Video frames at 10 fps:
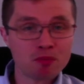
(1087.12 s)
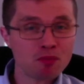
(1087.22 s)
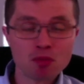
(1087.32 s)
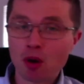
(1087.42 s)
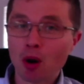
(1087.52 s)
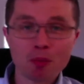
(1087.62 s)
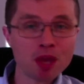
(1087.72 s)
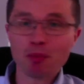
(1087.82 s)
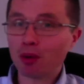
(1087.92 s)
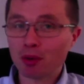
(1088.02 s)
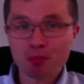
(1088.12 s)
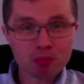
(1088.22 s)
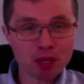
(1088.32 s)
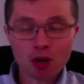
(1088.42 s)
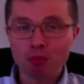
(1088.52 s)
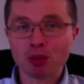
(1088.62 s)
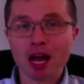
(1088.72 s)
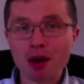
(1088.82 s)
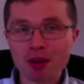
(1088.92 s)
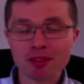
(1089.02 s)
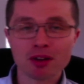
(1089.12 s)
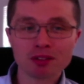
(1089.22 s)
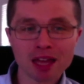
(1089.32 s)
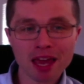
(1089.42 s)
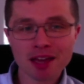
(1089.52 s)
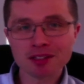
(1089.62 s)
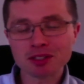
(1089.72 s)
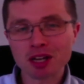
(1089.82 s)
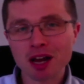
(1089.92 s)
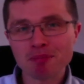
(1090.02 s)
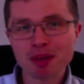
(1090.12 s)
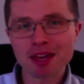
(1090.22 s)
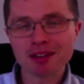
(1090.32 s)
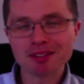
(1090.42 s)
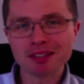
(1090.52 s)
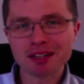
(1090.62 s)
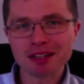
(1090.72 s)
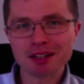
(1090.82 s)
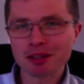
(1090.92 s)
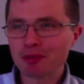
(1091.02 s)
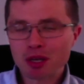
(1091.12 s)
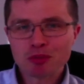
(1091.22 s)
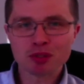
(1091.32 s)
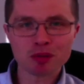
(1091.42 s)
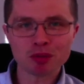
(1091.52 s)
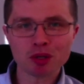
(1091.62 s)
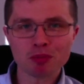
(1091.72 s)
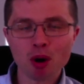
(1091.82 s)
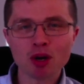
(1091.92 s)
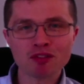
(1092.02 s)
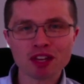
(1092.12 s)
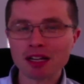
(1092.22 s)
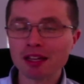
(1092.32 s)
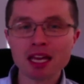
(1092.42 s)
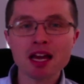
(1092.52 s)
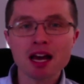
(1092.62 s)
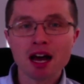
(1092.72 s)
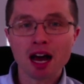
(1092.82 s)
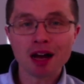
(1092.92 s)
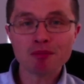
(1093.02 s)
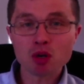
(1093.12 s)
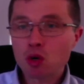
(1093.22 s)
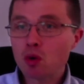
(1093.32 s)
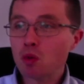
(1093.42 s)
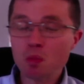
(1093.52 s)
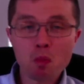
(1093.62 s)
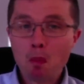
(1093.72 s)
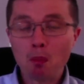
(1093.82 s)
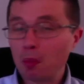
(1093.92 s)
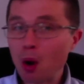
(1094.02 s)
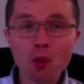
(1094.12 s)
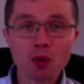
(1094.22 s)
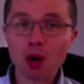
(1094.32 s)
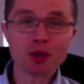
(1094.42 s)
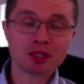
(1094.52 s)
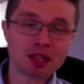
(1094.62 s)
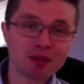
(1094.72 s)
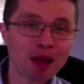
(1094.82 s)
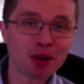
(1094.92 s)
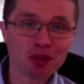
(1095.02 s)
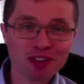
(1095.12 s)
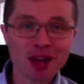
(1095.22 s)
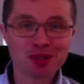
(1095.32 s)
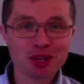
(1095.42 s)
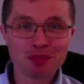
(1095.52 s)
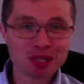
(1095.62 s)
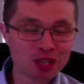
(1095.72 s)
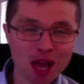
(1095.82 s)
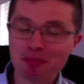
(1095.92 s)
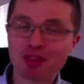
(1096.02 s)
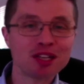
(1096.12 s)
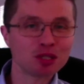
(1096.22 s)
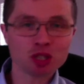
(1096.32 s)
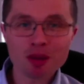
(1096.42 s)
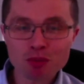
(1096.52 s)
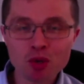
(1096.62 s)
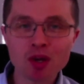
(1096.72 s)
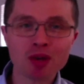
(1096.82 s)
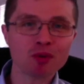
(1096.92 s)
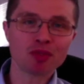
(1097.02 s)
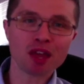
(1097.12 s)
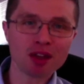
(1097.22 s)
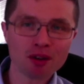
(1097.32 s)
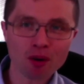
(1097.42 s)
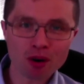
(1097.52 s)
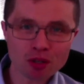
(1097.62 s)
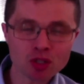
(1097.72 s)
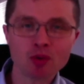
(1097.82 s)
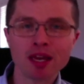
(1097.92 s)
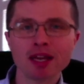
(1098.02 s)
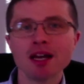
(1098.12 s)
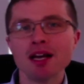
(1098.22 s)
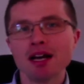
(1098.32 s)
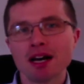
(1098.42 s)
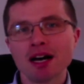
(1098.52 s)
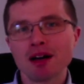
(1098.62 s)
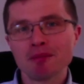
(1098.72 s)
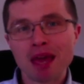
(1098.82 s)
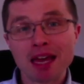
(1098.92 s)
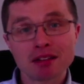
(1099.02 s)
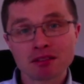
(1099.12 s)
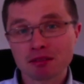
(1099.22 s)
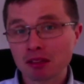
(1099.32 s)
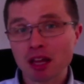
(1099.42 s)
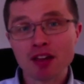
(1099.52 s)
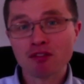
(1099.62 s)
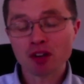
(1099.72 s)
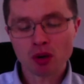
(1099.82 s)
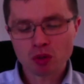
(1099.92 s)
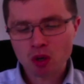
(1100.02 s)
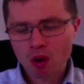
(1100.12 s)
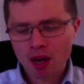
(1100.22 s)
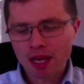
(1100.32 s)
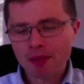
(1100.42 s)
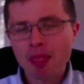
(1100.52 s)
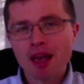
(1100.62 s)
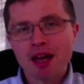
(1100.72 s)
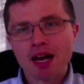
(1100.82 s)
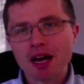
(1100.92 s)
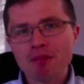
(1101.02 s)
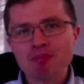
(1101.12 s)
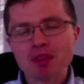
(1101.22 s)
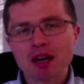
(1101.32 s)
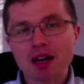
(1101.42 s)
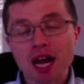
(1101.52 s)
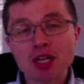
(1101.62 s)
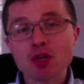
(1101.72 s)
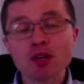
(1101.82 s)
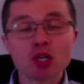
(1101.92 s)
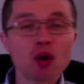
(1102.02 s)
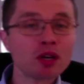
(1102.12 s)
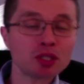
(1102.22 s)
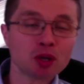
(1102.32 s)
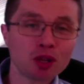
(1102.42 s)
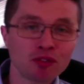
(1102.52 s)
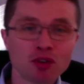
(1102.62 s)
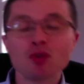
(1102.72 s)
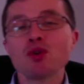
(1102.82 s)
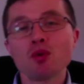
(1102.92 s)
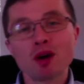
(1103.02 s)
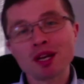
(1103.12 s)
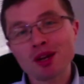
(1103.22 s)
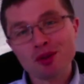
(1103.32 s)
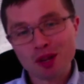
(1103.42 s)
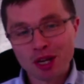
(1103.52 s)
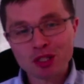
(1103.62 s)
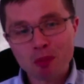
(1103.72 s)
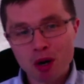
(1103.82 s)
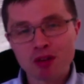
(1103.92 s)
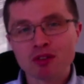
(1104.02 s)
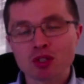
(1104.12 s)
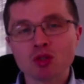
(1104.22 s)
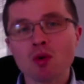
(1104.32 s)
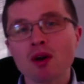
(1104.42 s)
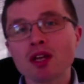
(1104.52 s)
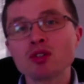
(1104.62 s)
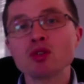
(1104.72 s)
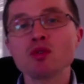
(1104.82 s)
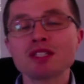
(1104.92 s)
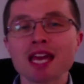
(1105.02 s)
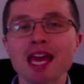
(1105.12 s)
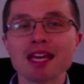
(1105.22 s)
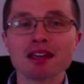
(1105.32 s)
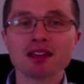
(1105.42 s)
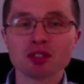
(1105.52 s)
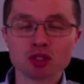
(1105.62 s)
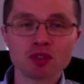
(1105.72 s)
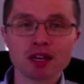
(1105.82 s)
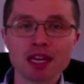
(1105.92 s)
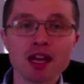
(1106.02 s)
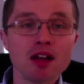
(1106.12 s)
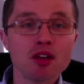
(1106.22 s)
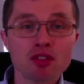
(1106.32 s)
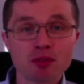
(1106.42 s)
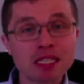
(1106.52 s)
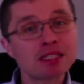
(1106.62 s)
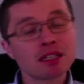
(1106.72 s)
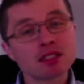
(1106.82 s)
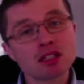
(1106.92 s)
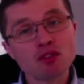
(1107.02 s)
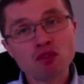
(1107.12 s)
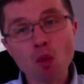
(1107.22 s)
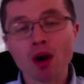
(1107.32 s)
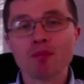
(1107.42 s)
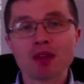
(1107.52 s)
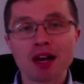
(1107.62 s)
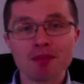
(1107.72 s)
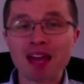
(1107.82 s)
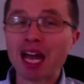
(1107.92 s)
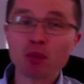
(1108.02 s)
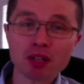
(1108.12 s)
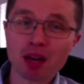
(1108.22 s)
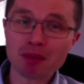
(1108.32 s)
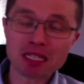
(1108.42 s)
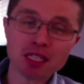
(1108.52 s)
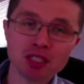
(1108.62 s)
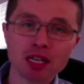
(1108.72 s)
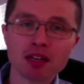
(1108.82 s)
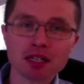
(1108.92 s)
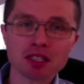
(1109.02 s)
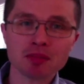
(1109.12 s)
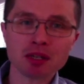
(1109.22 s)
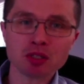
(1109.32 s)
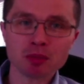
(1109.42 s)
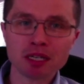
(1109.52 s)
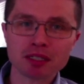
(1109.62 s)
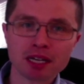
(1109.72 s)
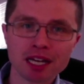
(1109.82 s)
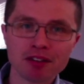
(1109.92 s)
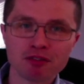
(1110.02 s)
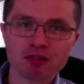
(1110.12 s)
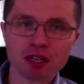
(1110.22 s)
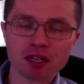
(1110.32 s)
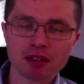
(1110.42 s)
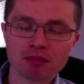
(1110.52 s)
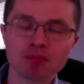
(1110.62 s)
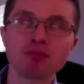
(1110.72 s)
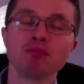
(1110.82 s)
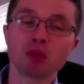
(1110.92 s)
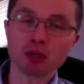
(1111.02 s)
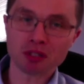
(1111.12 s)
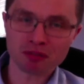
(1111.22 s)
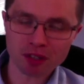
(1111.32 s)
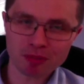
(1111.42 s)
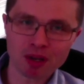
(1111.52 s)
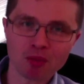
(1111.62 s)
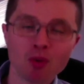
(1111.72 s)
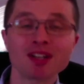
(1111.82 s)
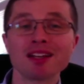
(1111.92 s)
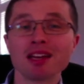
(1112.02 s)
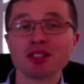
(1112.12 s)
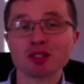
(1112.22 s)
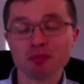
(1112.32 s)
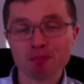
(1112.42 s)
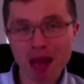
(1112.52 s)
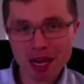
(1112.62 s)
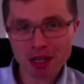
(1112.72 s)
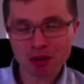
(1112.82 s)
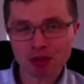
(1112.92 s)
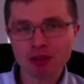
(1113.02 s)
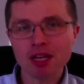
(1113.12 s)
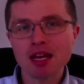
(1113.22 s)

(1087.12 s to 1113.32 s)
there are people, plowing their lands up in, some little part of Italy, who don't notice that the Battle of Actium has happened. They just keep doing what they are doing, and life goes on. I do encourage all of you who want to hear the next part of the story to take History 364. I will not be teaching it next semester because I have mercifully been awarded a sabbatical,